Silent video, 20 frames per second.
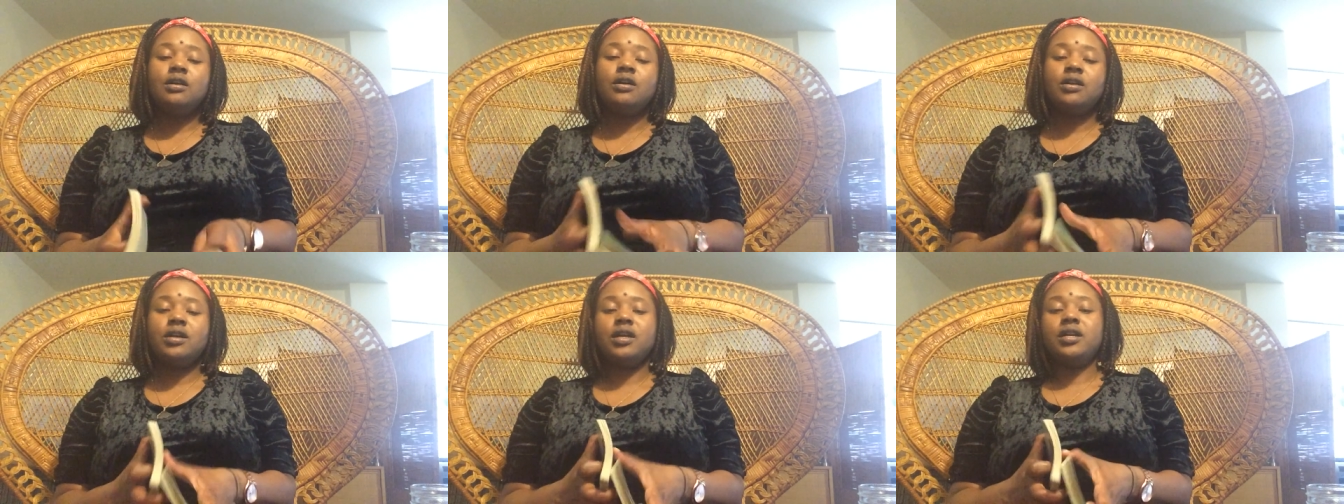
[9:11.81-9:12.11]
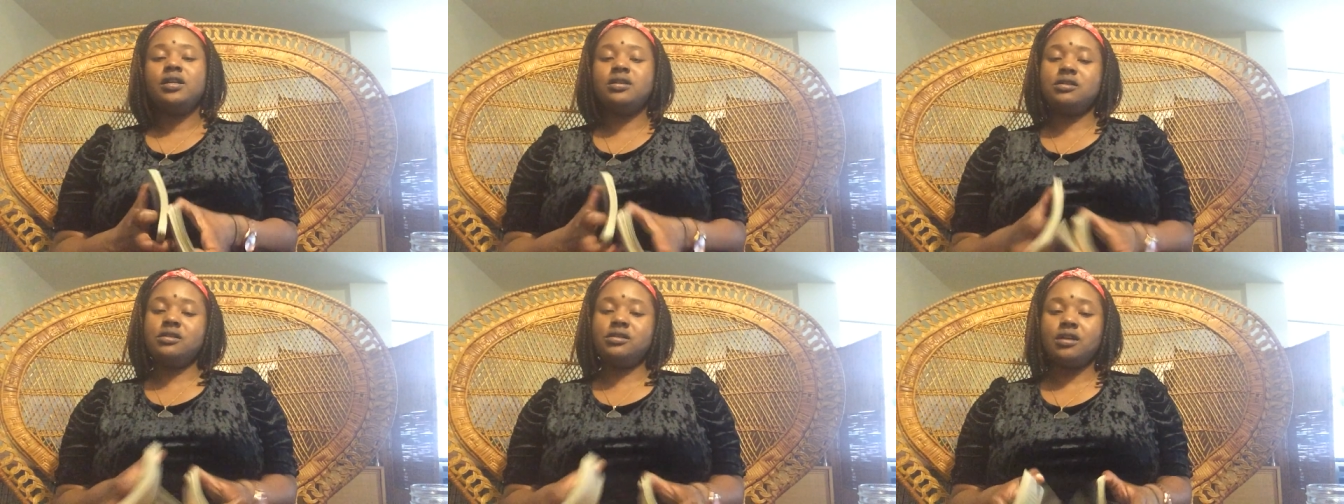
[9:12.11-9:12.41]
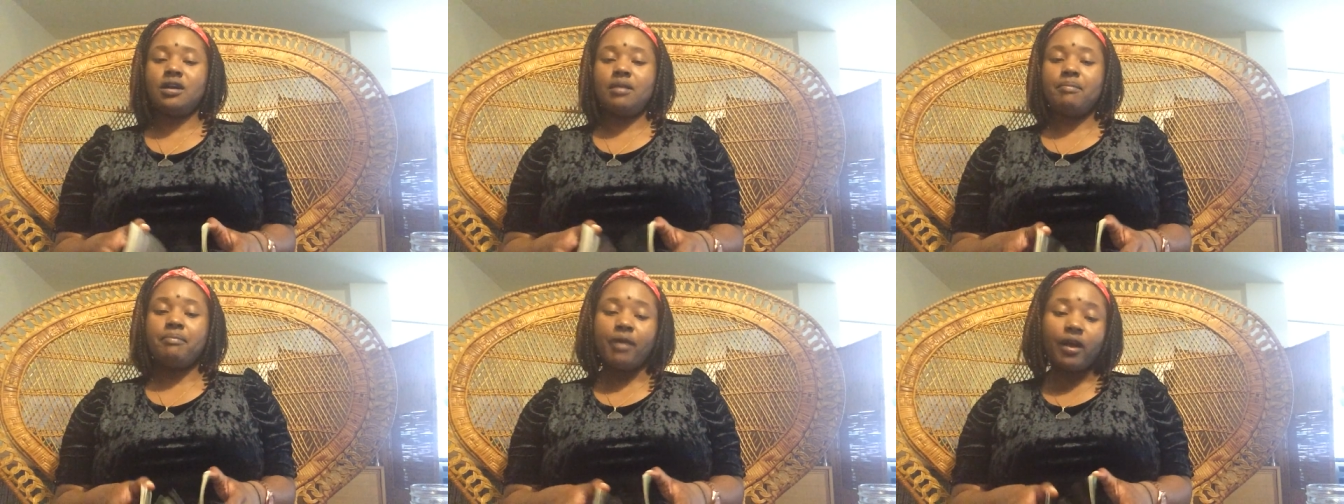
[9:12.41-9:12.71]
know that it is
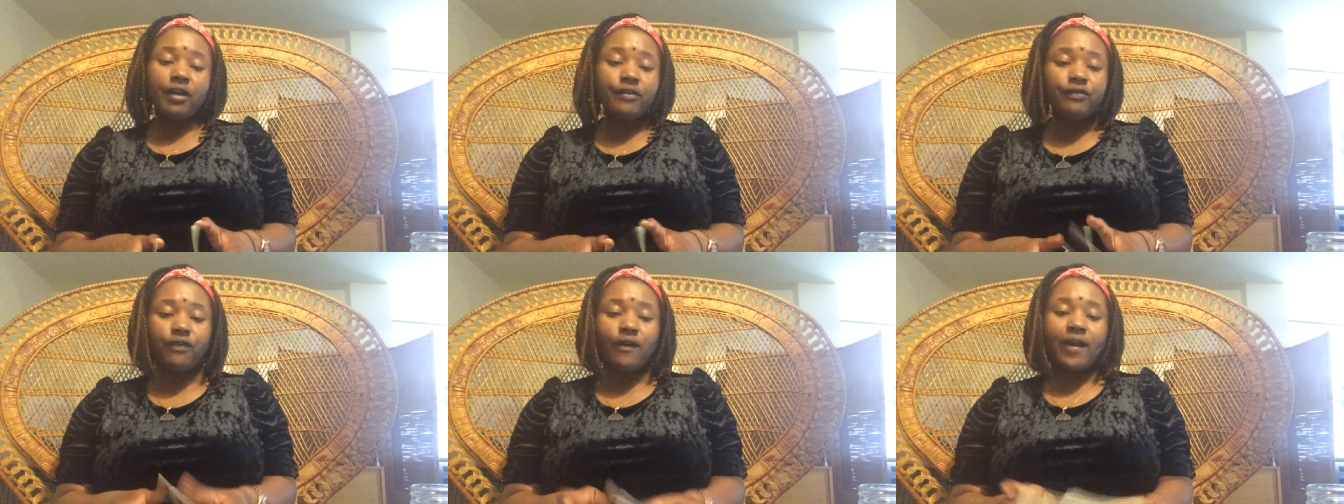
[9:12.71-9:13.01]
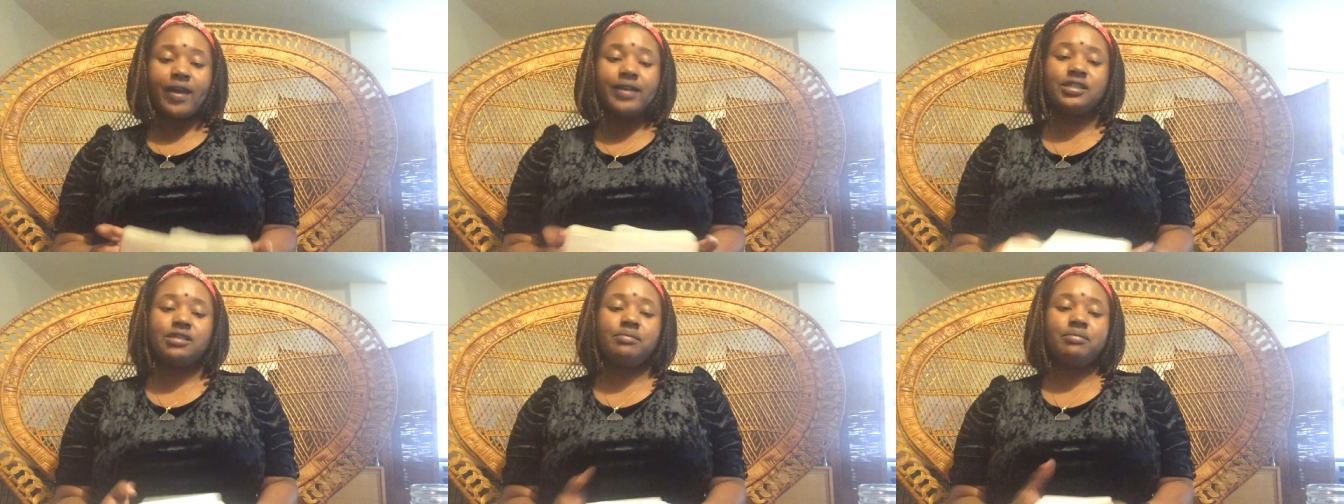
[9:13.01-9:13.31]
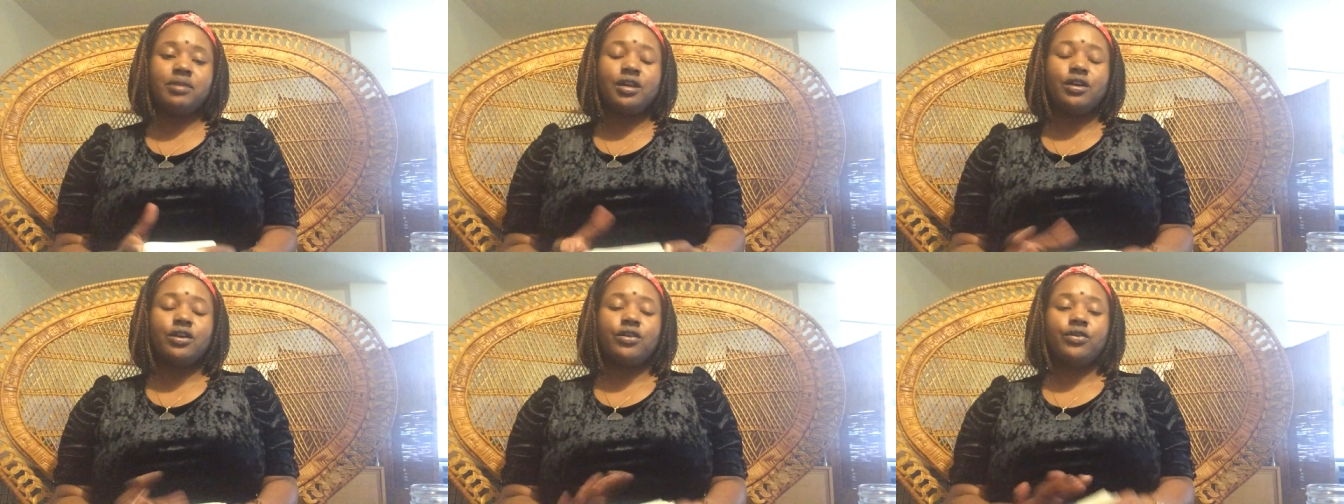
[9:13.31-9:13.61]
our birthright to
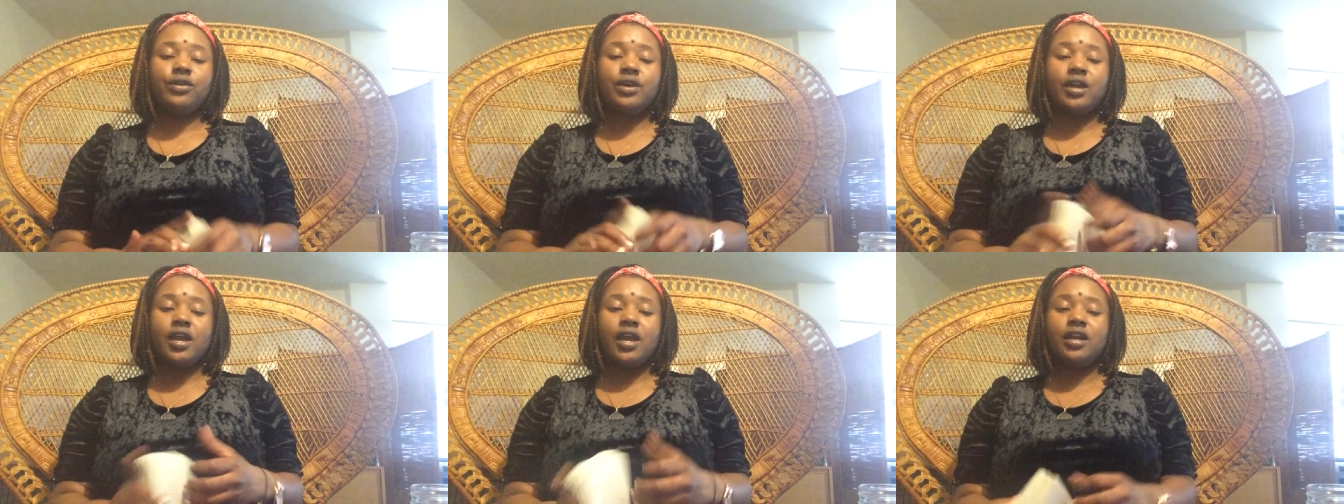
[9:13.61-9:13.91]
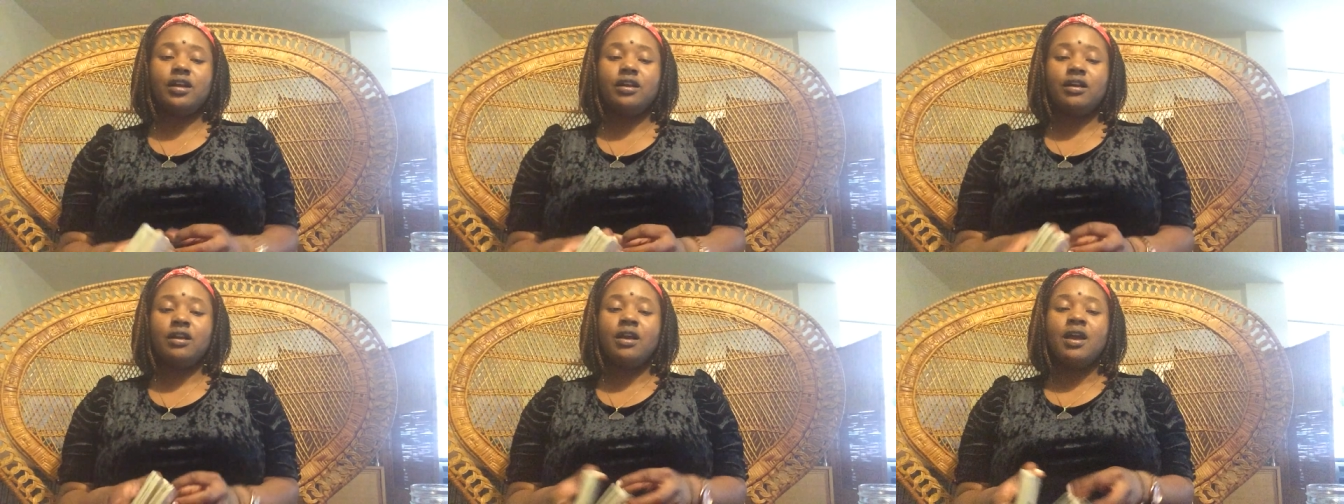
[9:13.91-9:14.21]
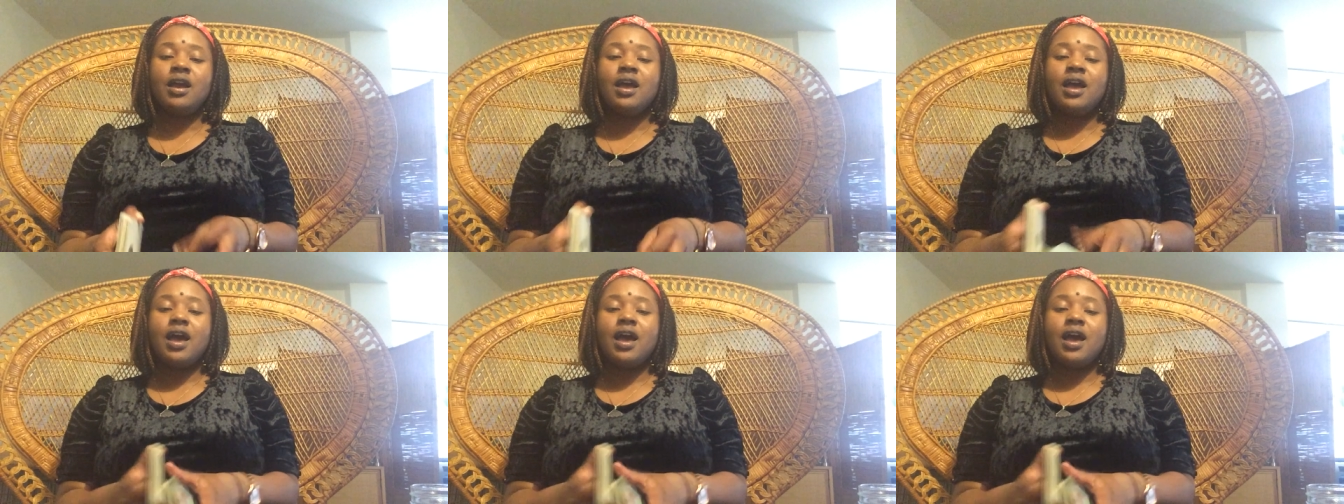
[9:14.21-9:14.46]
be a creator?